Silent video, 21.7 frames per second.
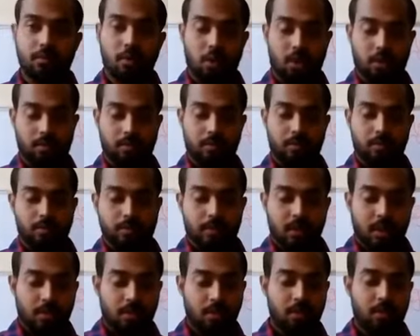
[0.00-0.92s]
form,
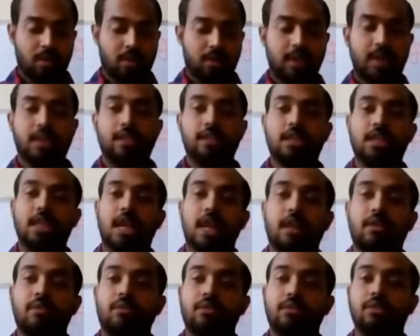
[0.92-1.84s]
because in
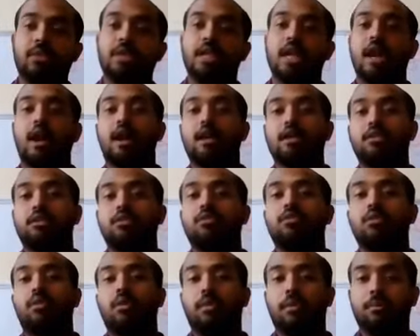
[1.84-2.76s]
JRF they ask
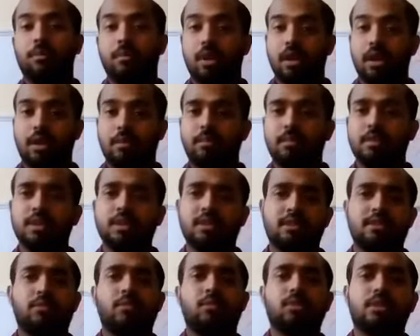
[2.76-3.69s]

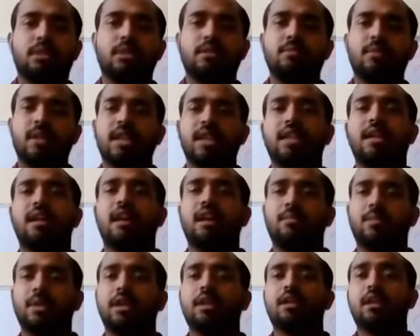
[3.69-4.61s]
this question mainly
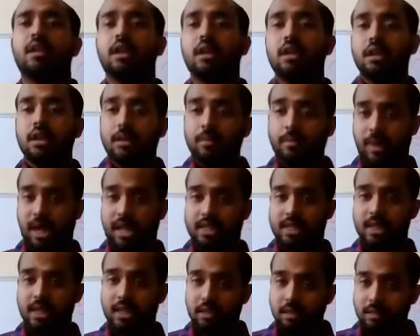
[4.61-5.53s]
come in
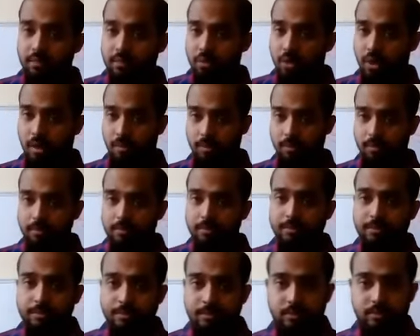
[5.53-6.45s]
matching form,
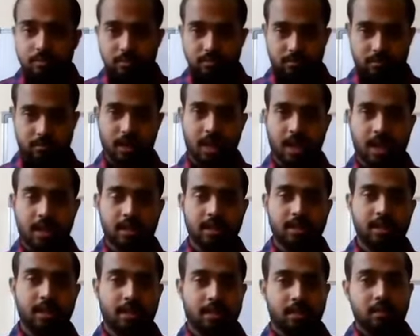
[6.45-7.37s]

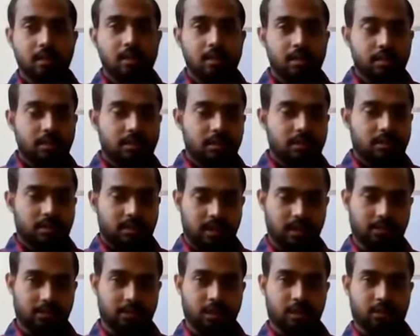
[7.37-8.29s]
and it's
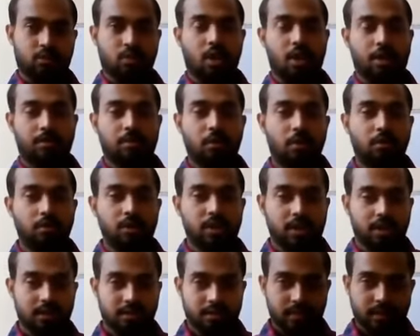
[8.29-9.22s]
the short form
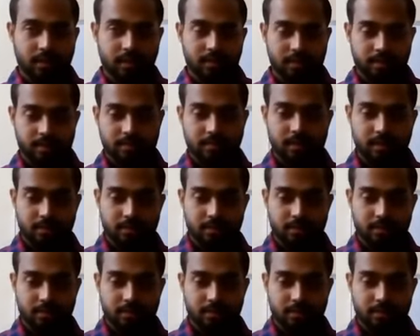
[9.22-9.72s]
with its